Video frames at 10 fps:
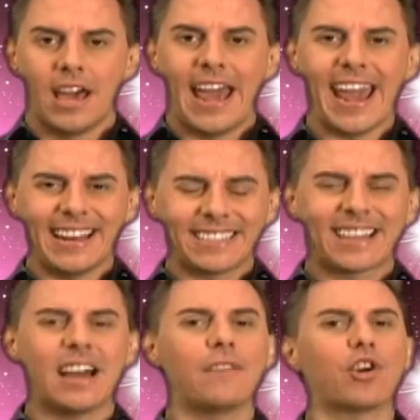And it's
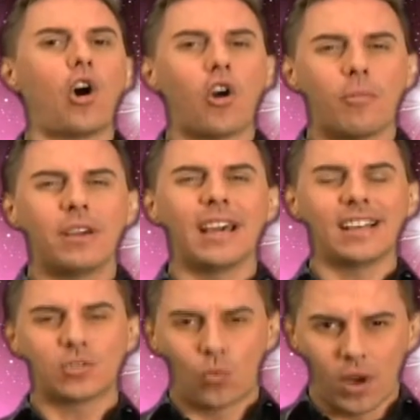kind of karmic
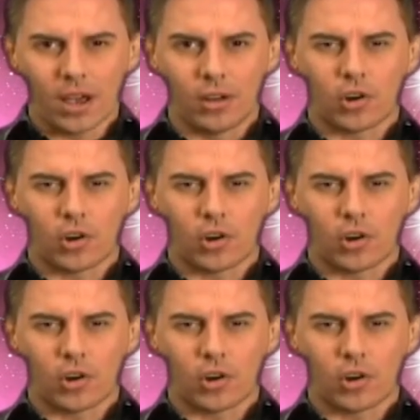as well.